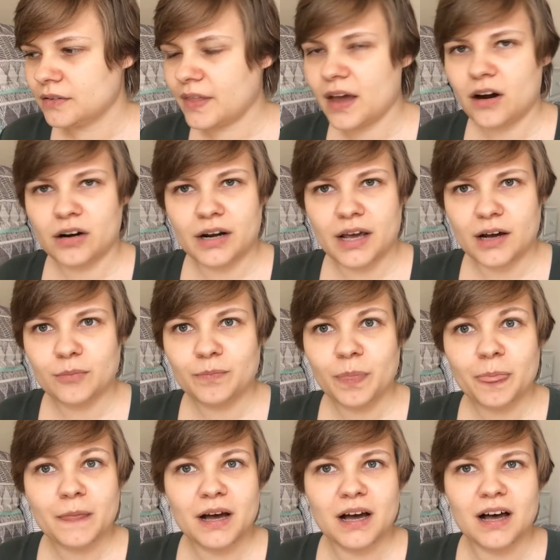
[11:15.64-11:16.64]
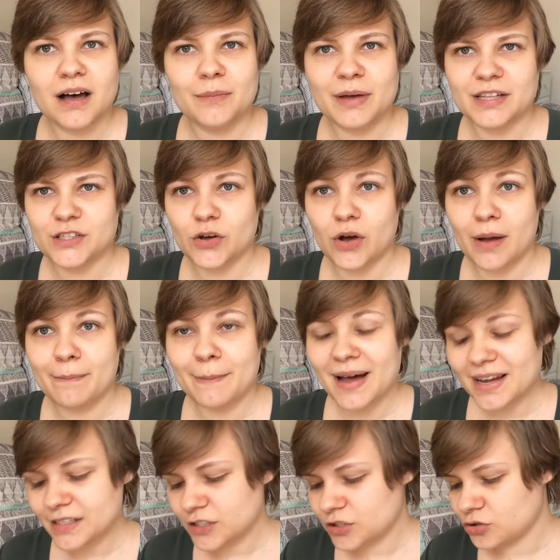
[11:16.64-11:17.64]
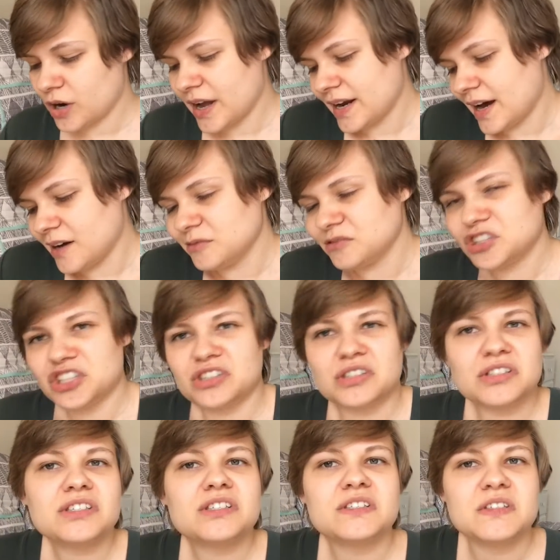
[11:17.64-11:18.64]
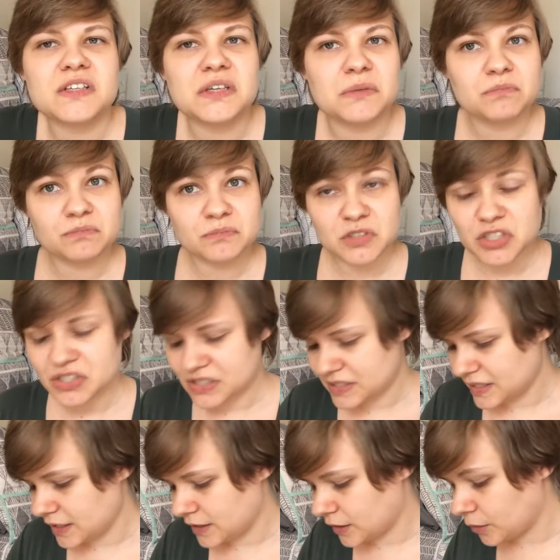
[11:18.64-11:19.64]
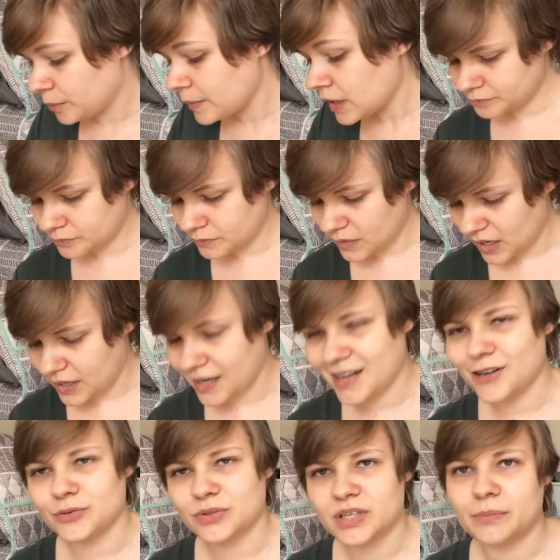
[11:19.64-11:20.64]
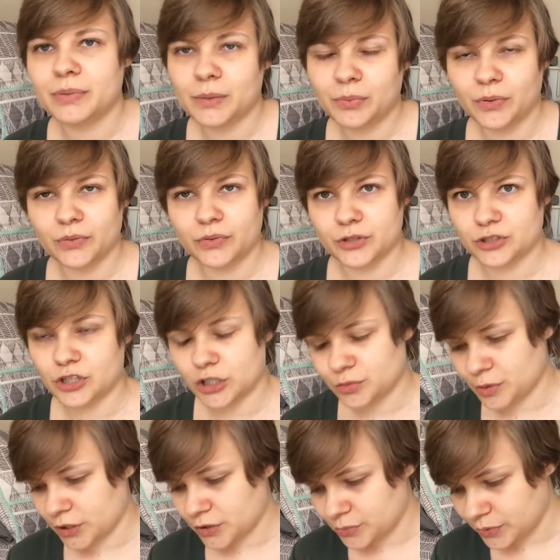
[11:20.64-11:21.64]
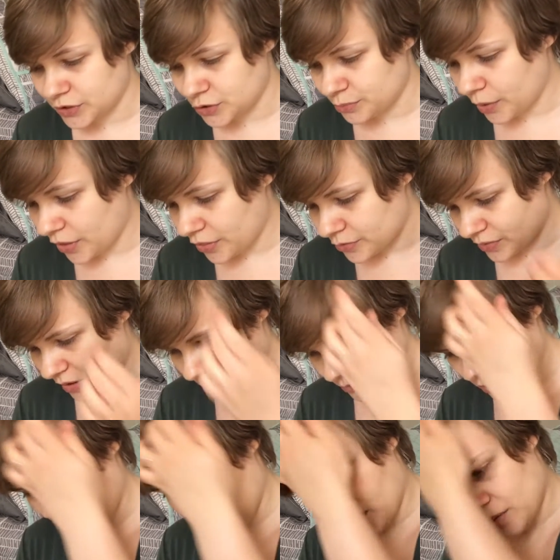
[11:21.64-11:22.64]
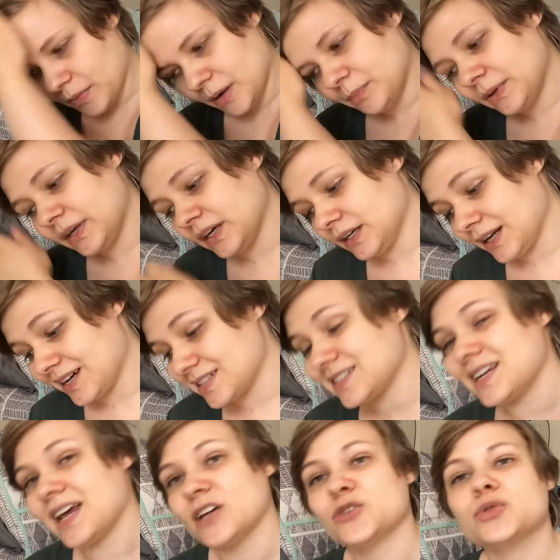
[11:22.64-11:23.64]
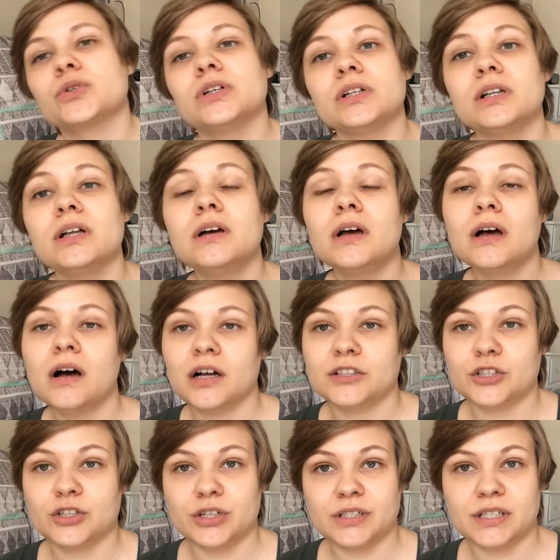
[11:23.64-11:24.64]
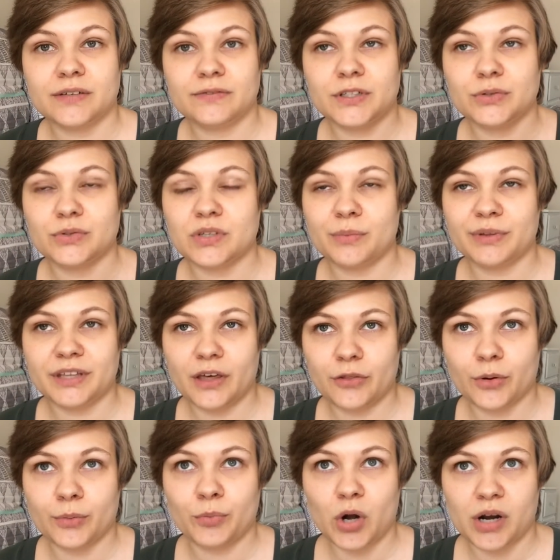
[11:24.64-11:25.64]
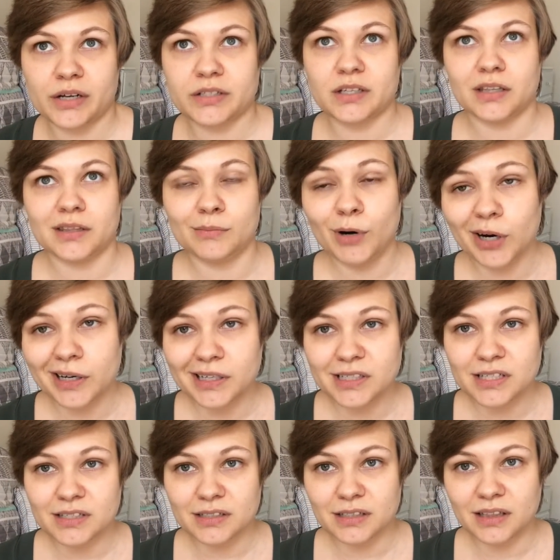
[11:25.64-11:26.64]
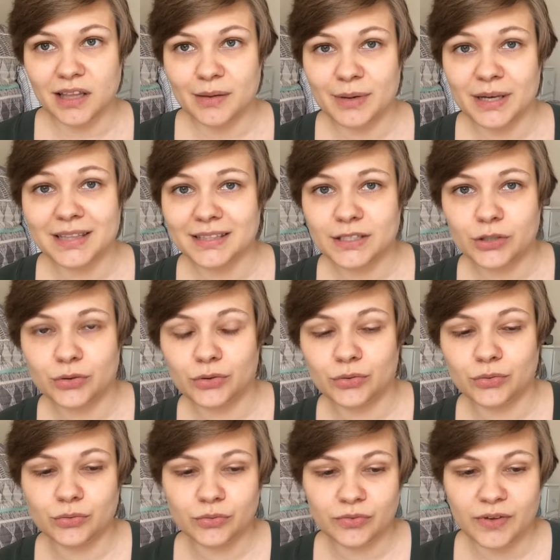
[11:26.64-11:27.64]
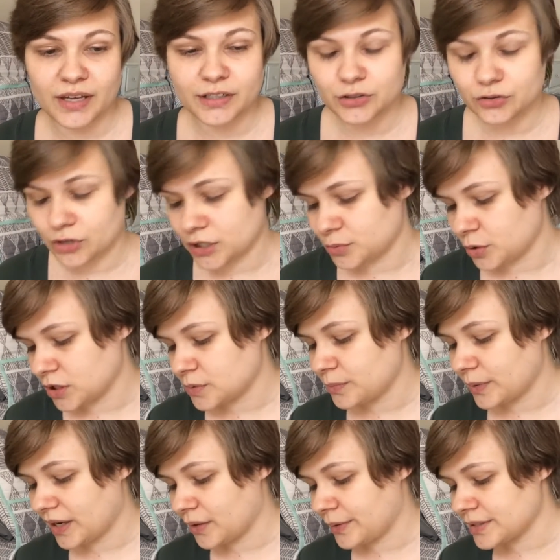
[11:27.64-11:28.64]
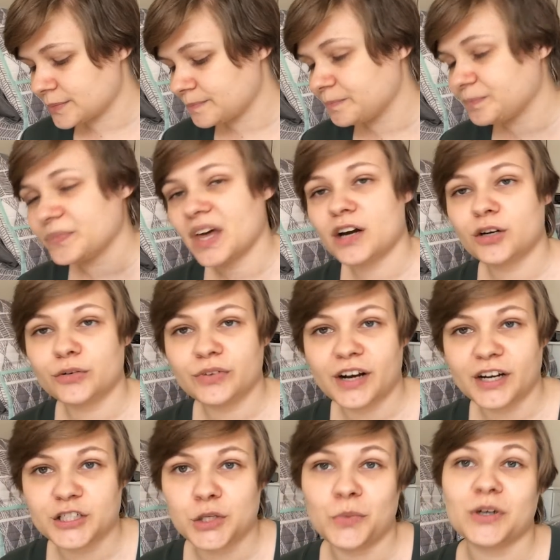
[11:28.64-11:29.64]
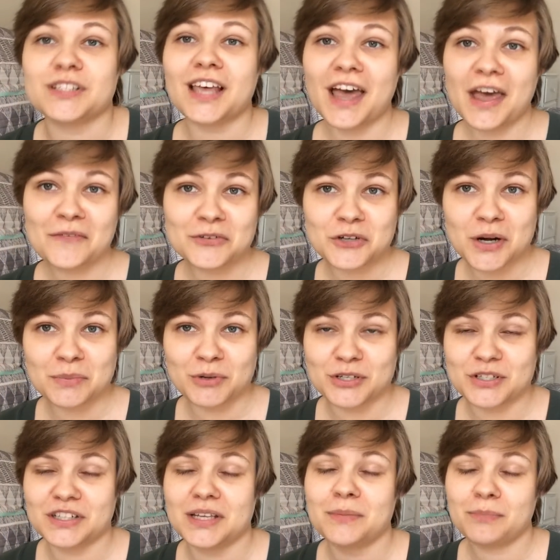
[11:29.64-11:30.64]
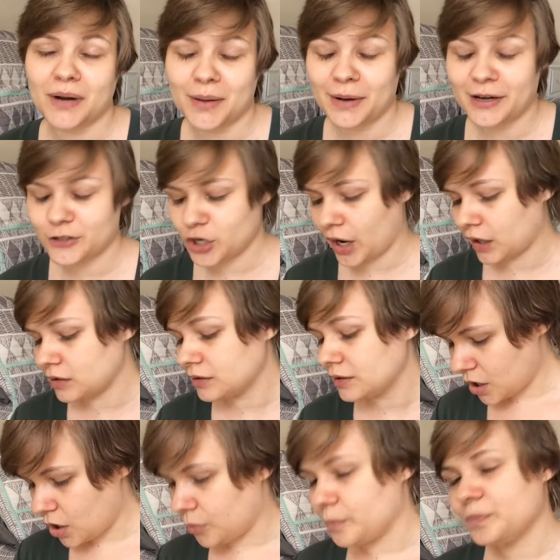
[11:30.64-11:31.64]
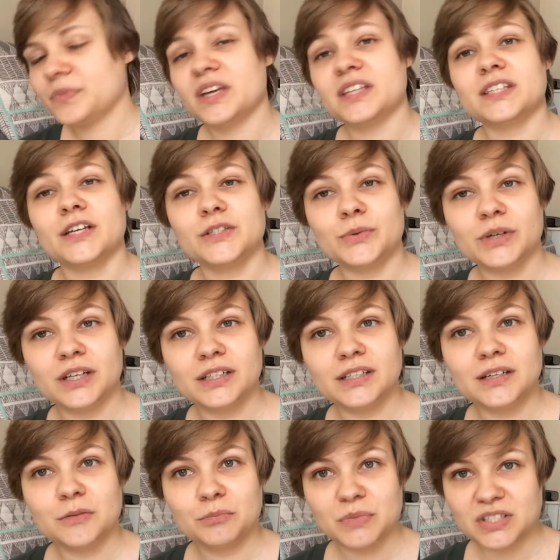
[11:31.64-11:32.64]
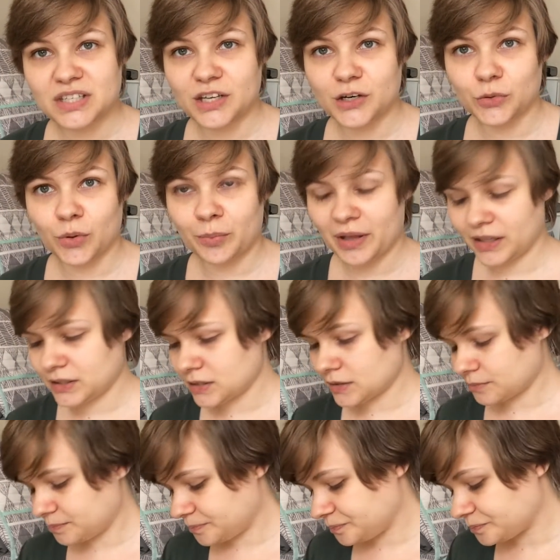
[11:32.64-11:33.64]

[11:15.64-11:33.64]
they are now. And so I might try it out just to see, you know. And I know some people, their stretch marks really do bother them, so that might be a nice natural alternative to some of the other products on the market claiming to fade stretch marks. But anyways, I don't know if it actually works. I haven't tried it personally, but I might try it. Oh, it's also a good mosquito repellent.